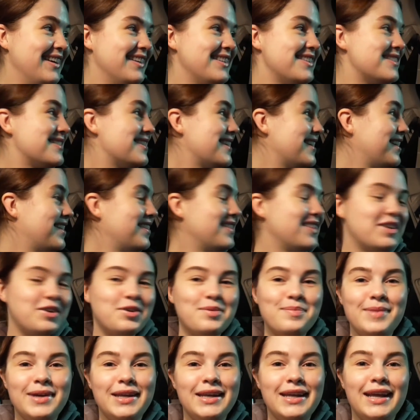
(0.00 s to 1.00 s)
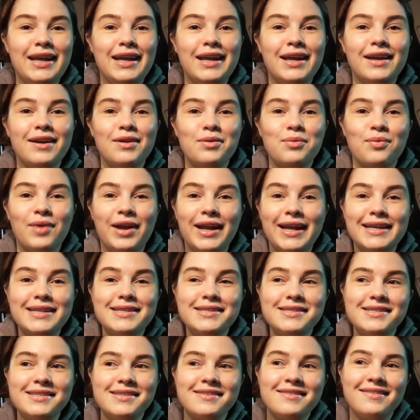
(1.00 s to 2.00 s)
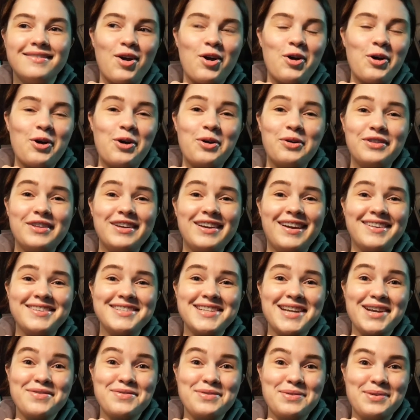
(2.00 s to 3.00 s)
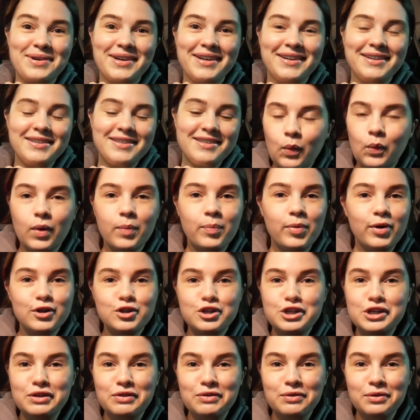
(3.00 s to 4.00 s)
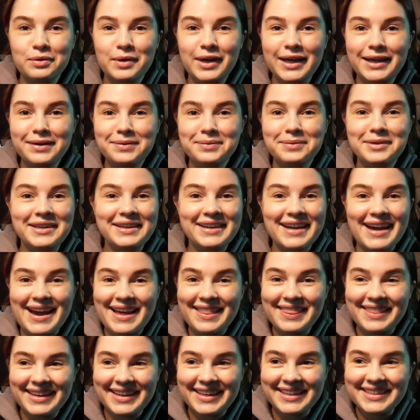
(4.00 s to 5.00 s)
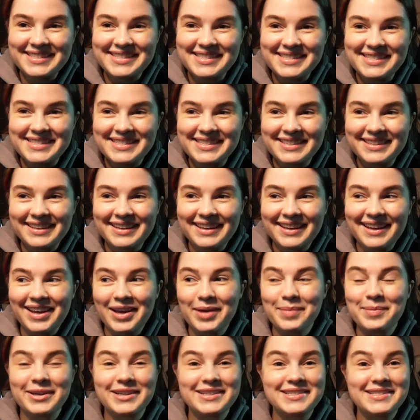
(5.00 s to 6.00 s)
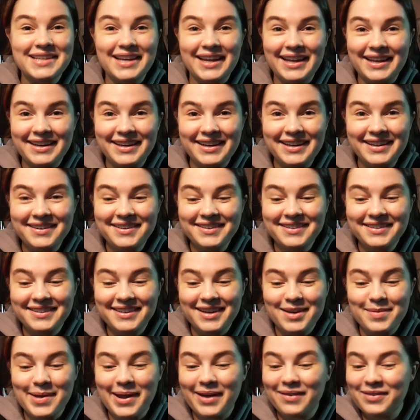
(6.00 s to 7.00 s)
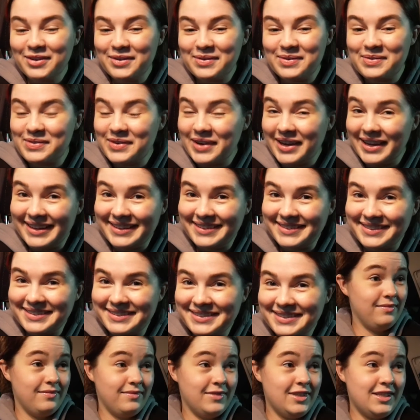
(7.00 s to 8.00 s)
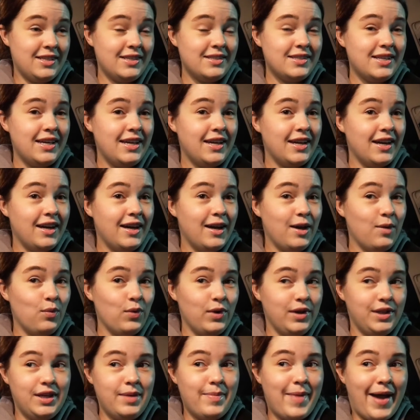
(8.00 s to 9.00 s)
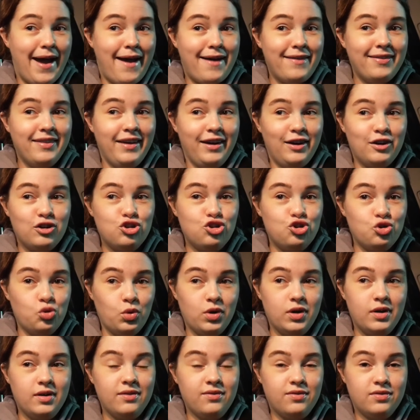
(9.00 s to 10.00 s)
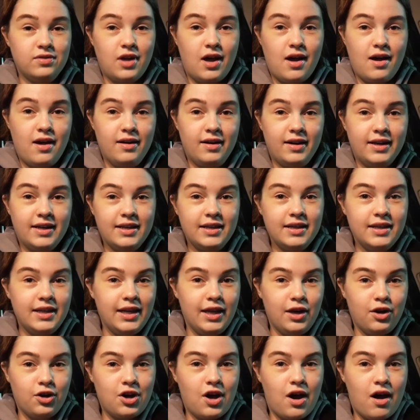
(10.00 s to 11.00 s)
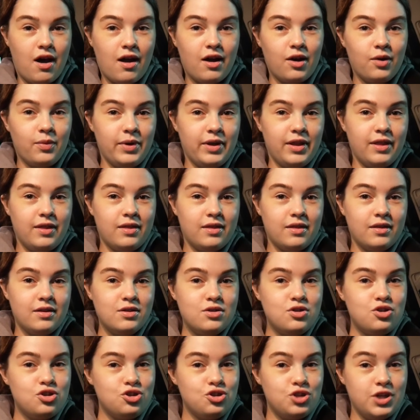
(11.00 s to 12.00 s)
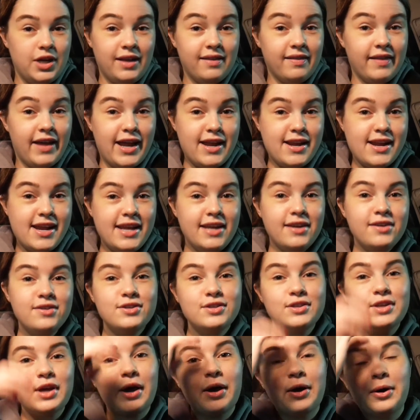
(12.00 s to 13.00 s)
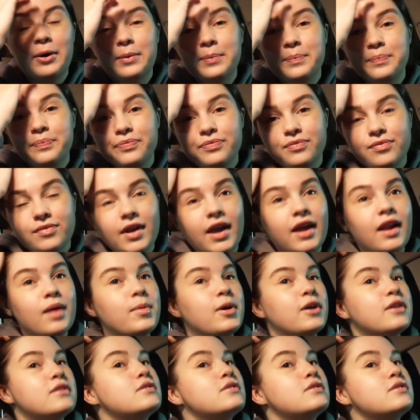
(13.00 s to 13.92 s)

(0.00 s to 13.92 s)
it's like a little mini rant only on day 4. We're pushing through it. We got this. I'm excited. I'm having fun. This is like a really bad, like, short vlog in a car with shit lighting. So, and I'm all